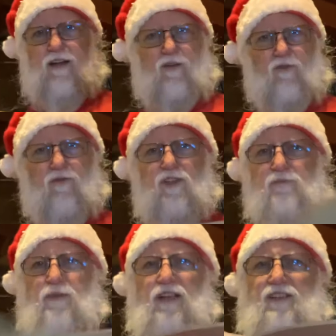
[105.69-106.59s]
Now, this
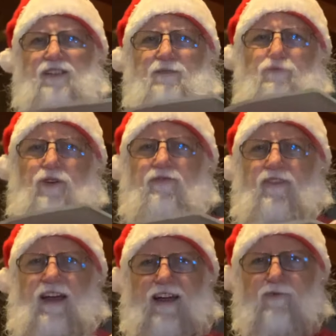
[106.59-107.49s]
piece is pretty
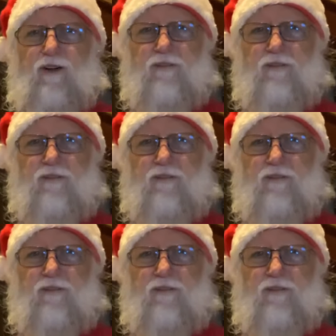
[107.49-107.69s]
flat, right?